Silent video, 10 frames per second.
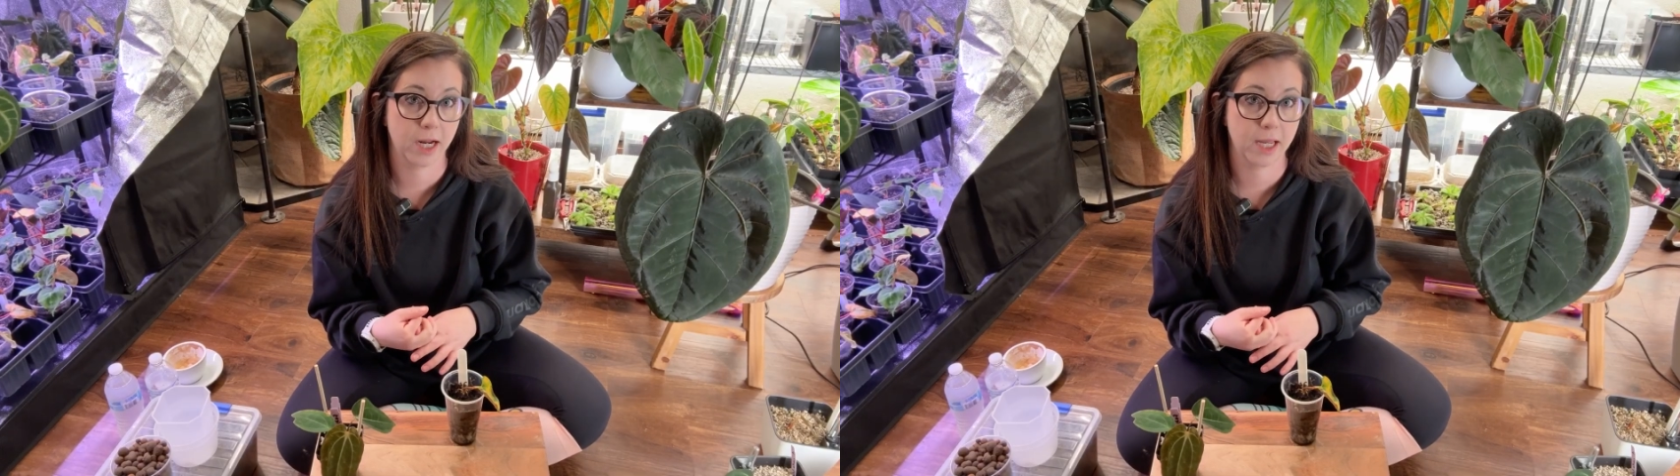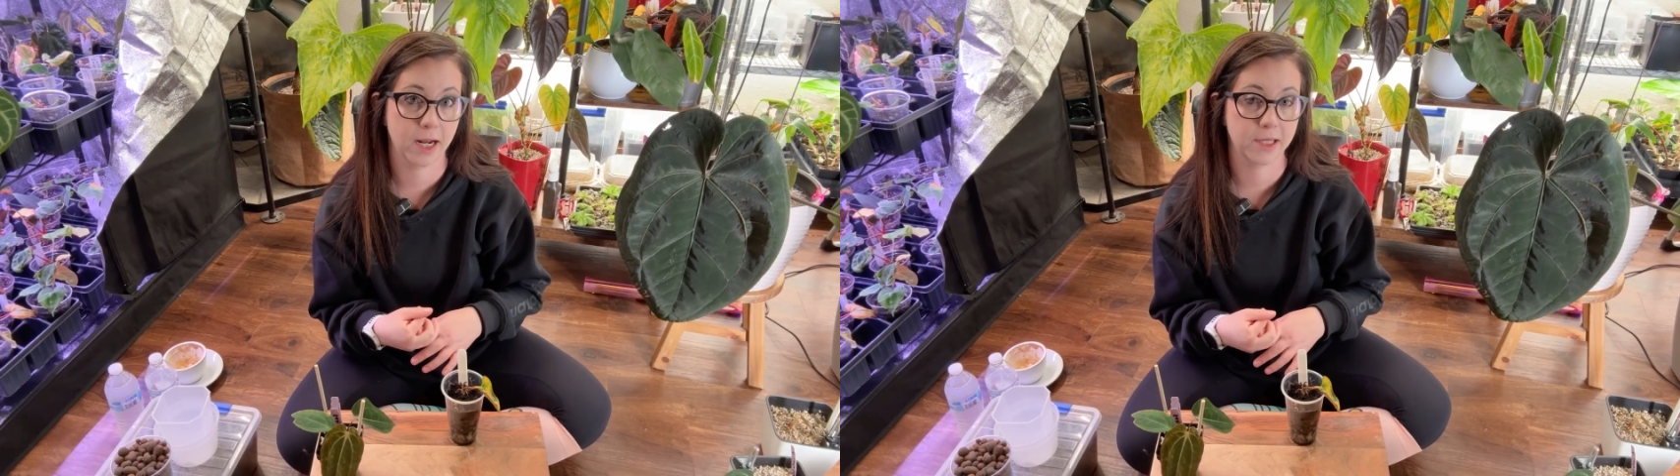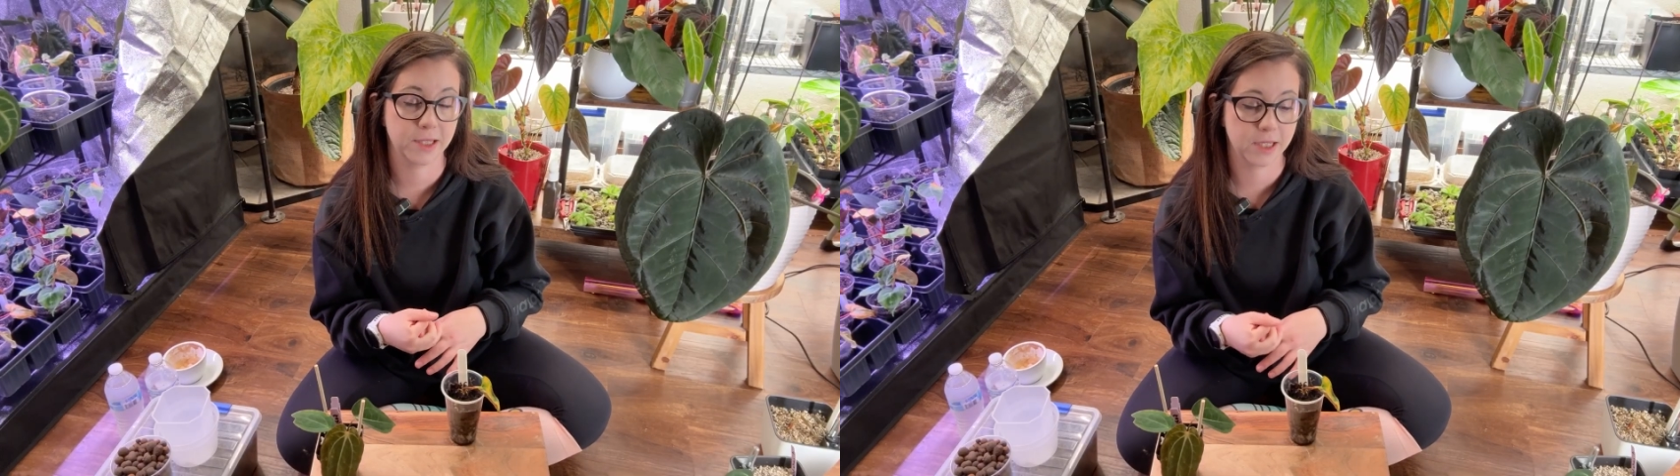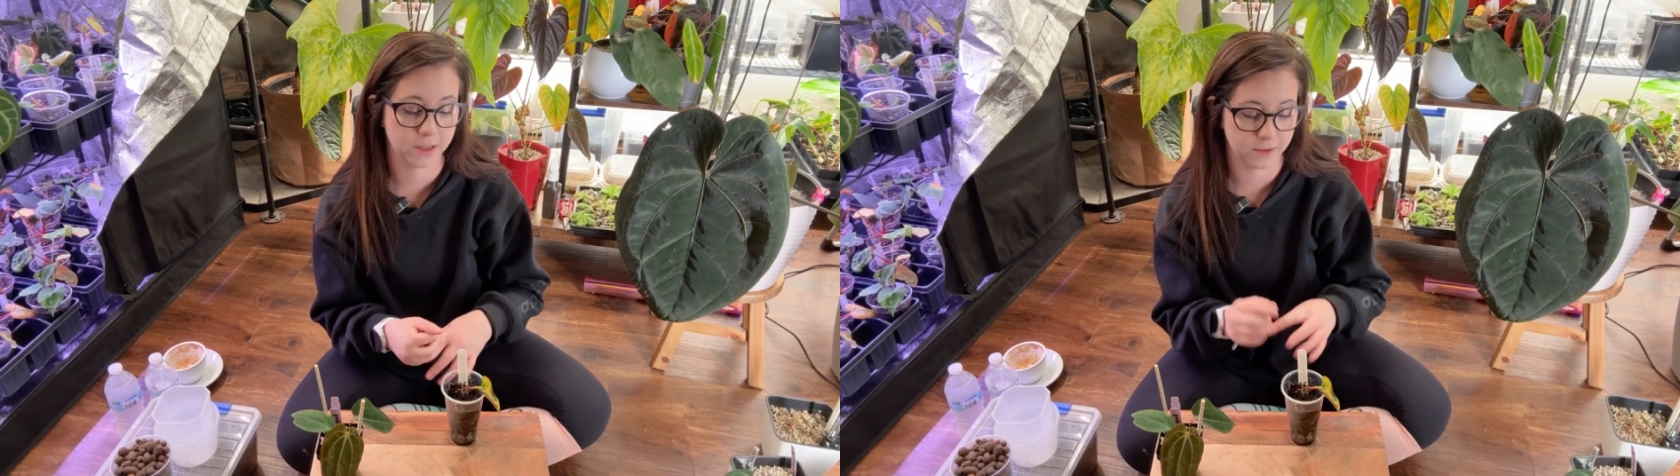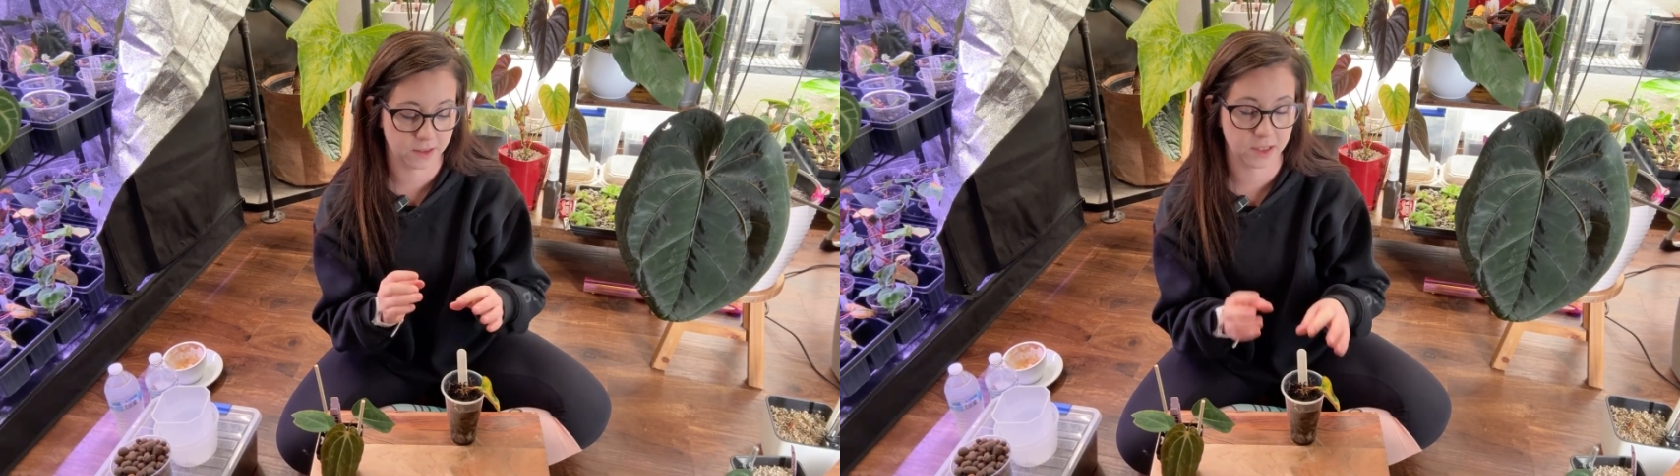and I
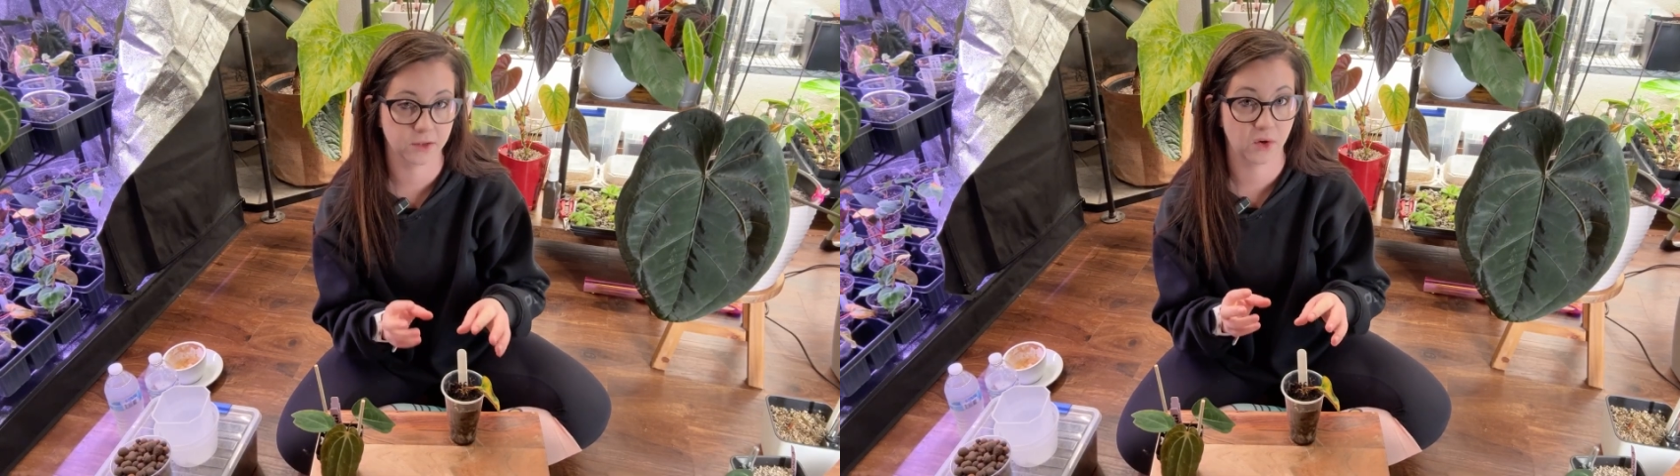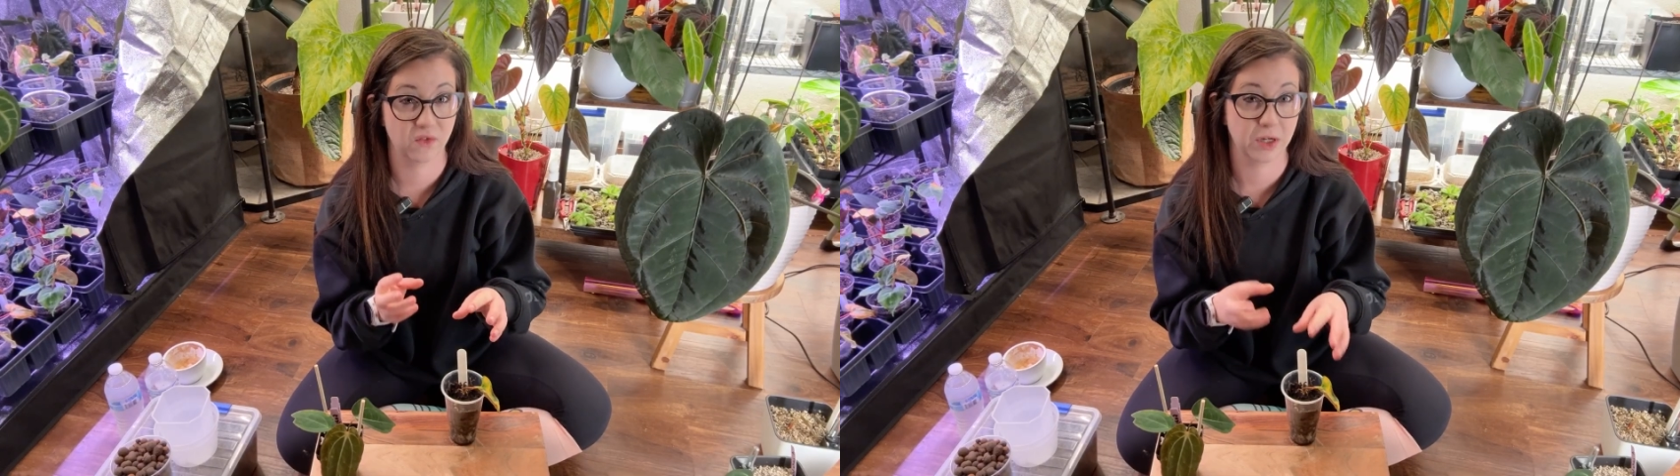think these are